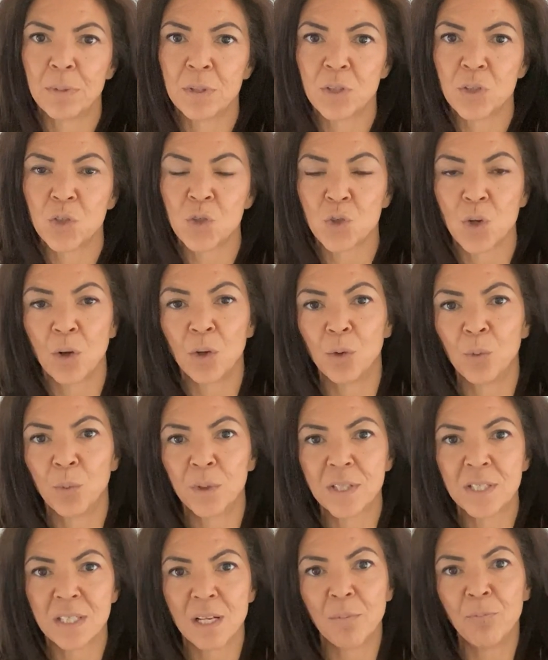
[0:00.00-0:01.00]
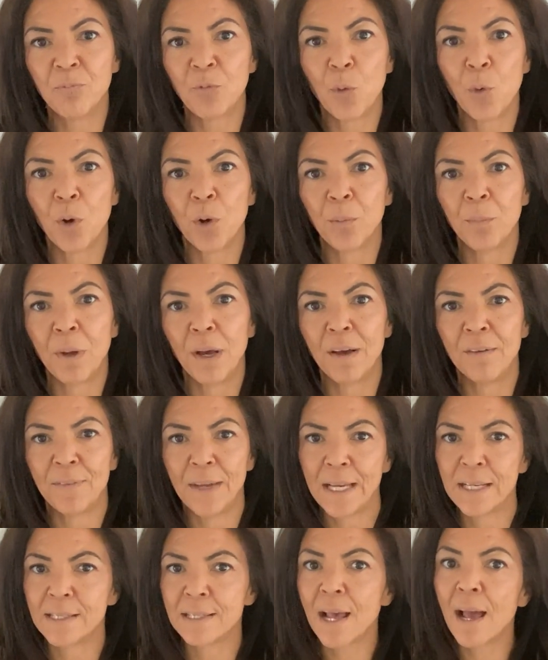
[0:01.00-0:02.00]
struggle with some form of
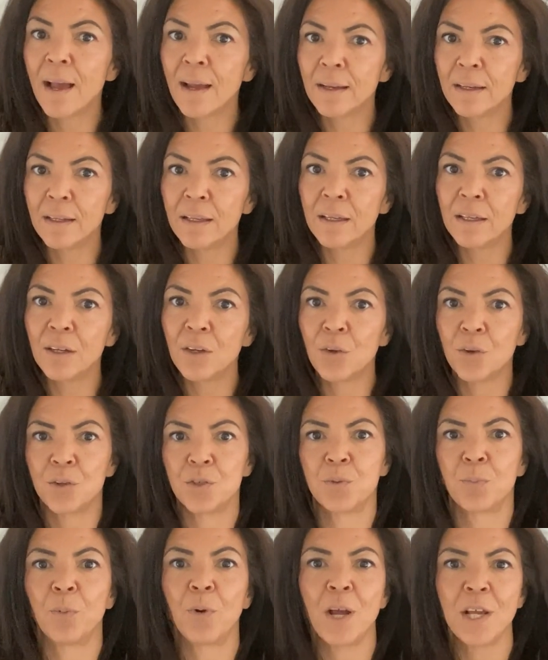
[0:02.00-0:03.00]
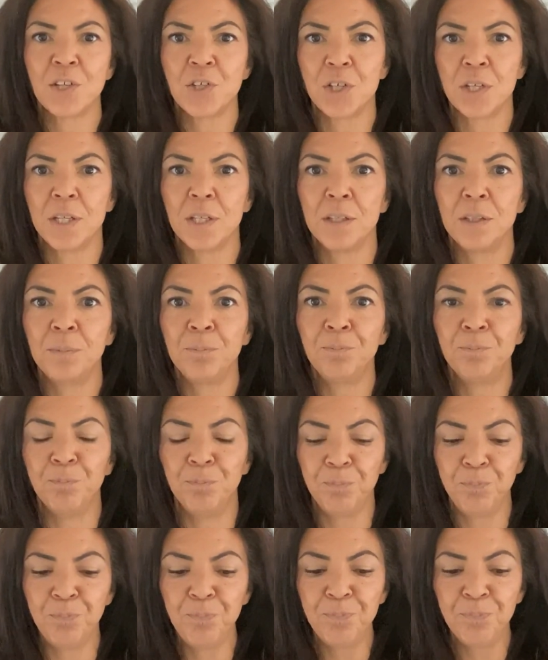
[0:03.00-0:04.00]
anxiety or depression,
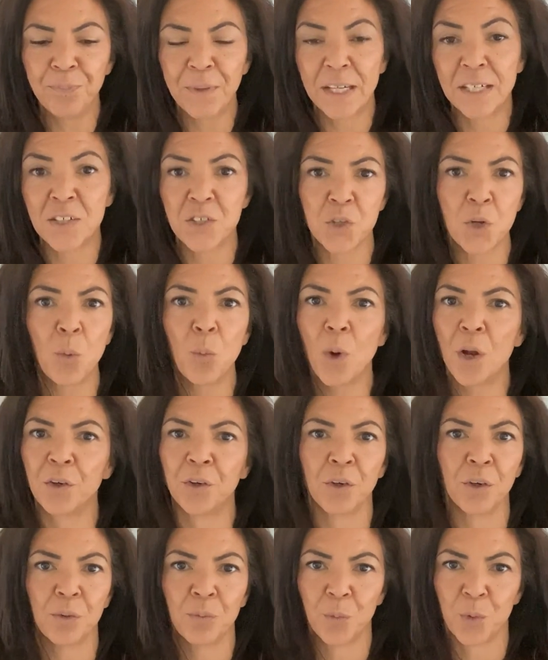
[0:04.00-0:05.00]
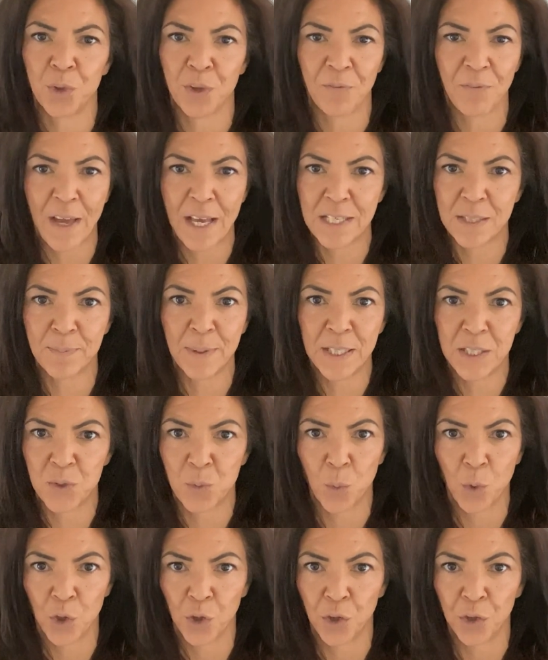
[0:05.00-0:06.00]
and it's no wonder with the
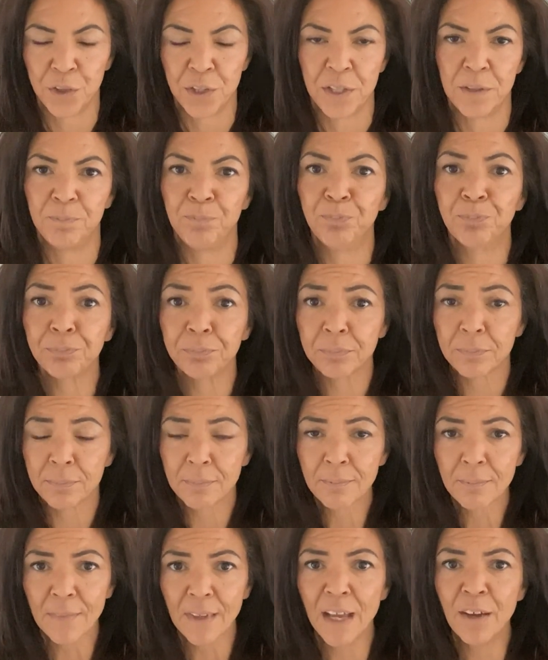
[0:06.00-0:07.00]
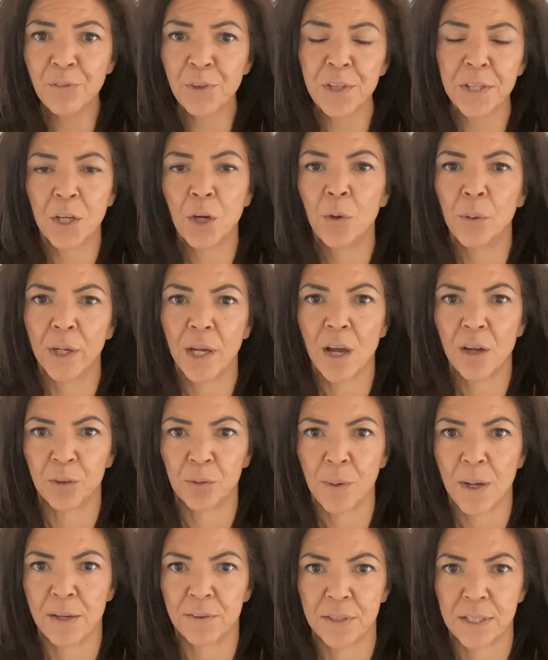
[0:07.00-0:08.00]
fast-paced world and everything going on
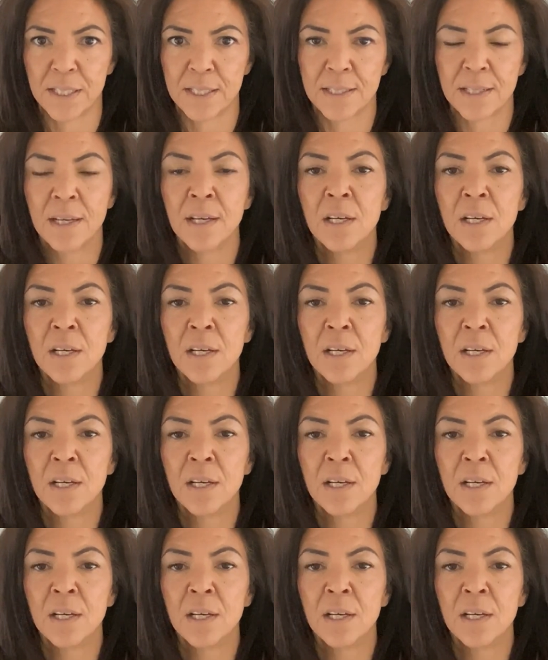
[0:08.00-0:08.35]
around us.